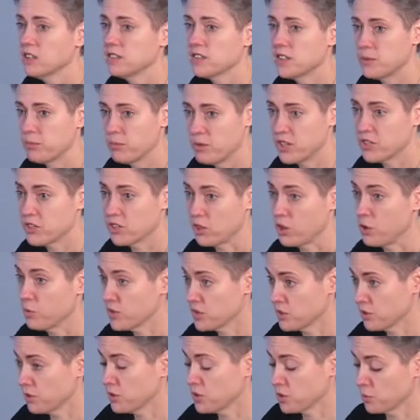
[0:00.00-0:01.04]
that oppression always
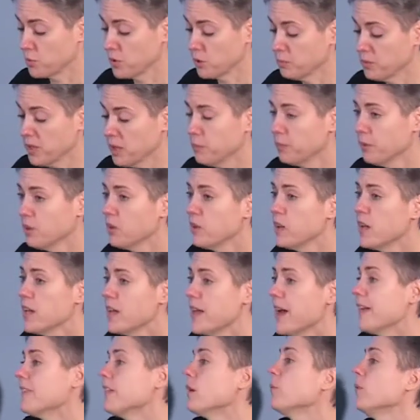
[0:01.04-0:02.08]
hurts real people,
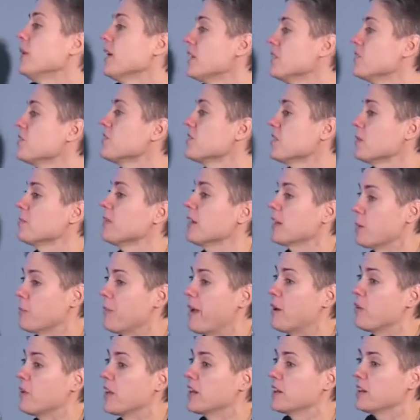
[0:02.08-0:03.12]
and that we can do something
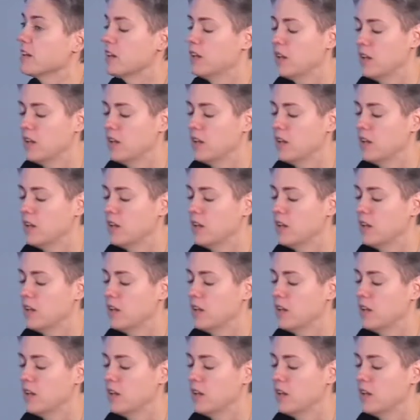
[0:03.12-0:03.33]
about it.